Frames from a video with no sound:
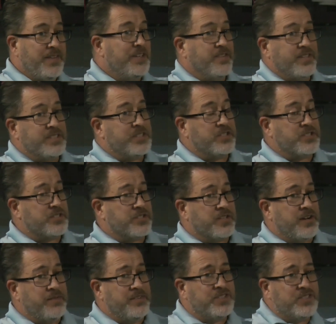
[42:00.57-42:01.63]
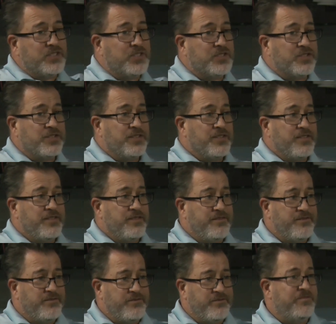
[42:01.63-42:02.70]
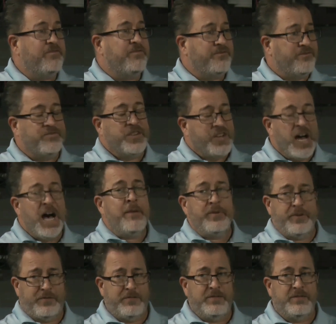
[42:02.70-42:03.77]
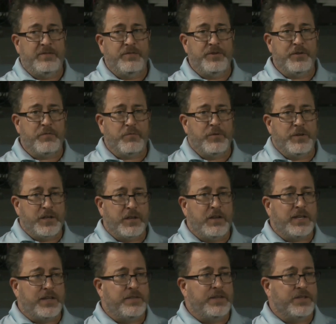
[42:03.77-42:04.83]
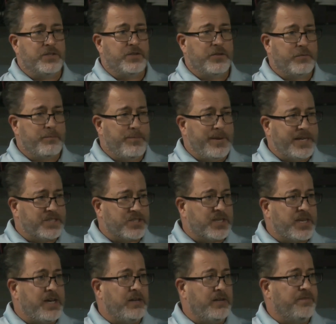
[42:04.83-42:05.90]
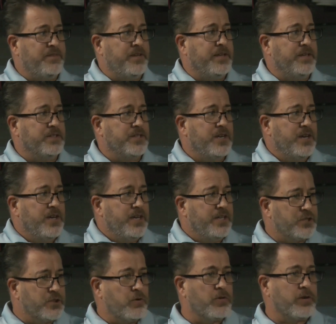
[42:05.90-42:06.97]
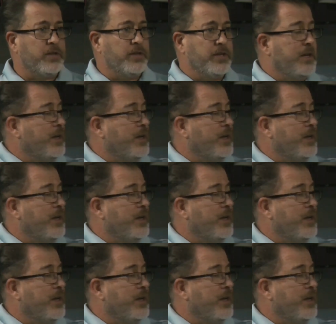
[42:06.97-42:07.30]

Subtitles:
This is phenomenal when you look at this on the big scale of things historically.